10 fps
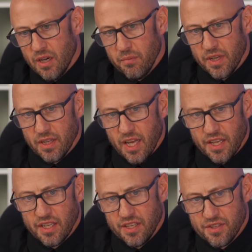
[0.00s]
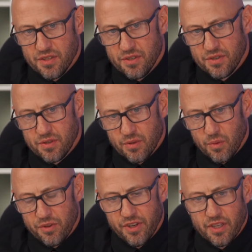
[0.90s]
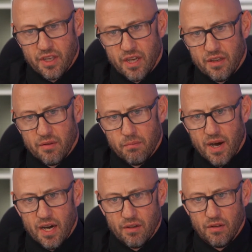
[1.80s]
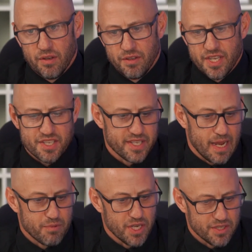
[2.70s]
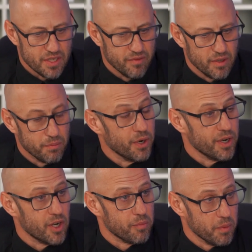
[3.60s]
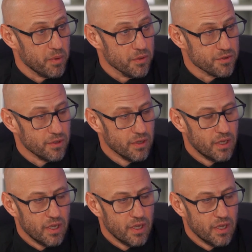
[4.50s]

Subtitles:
In a lot of cases, we'll take that model and take snapshots of it and put it in our proposal.